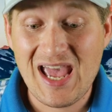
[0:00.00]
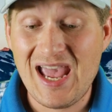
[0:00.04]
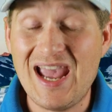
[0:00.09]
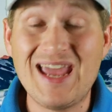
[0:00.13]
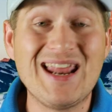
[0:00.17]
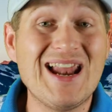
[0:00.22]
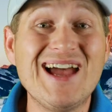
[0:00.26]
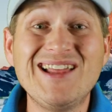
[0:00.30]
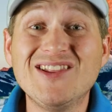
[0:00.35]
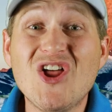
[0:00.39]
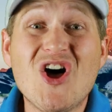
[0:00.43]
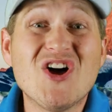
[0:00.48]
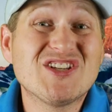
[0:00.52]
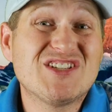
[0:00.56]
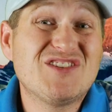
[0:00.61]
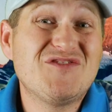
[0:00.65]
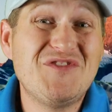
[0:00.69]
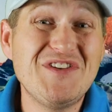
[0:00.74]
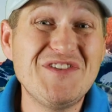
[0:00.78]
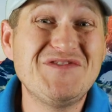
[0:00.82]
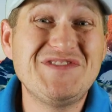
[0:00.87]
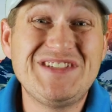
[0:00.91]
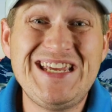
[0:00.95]
and I lost
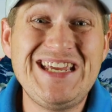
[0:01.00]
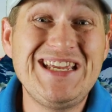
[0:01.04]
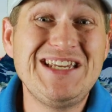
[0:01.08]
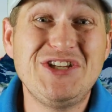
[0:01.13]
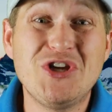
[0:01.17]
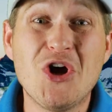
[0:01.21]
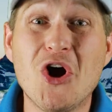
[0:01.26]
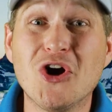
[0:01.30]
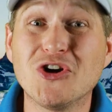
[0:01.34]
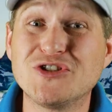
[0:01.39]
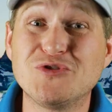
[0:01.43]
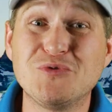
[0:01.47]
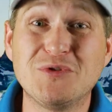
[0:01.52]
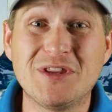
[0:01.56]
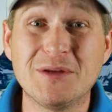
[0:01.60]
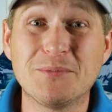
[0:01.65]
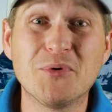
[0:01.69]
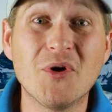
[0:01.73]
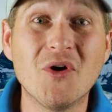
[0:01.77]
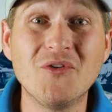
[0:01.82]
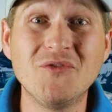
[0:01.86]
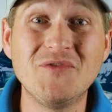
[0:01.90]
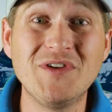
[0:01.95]
15 yards with the
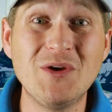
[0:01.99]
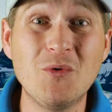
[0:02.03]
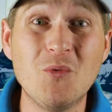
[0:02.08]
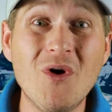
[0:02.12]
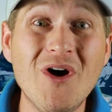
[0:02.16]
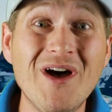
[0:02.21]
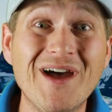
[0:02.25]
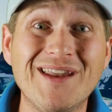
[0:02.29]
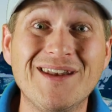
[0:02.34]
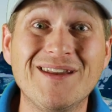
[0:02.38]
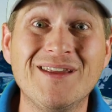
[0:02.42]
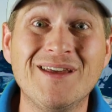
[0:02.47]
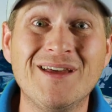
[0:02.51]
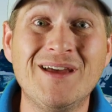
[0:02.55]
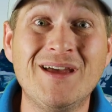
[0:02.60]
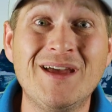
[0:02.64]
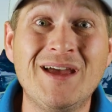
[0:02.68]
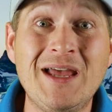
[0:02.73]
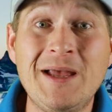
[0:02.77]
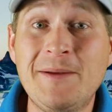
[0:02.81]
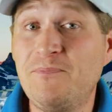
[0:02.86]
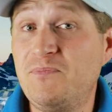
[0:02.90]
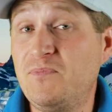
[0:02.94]
Pro V1.
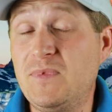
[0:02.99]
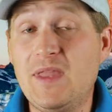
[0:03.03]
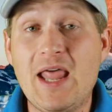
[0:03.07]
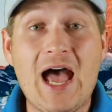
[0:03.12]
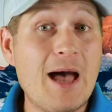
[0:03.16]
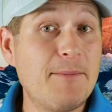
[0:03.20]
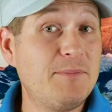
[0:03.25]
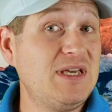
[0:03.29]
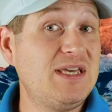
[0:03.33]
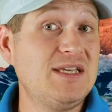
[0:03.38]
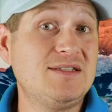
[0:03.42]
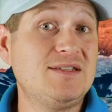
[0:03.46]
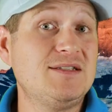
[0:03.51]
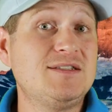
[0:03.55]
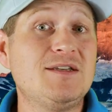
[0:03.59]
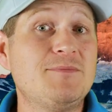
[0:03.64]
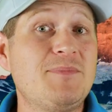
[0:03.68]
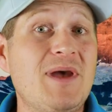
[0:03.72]
Not because it's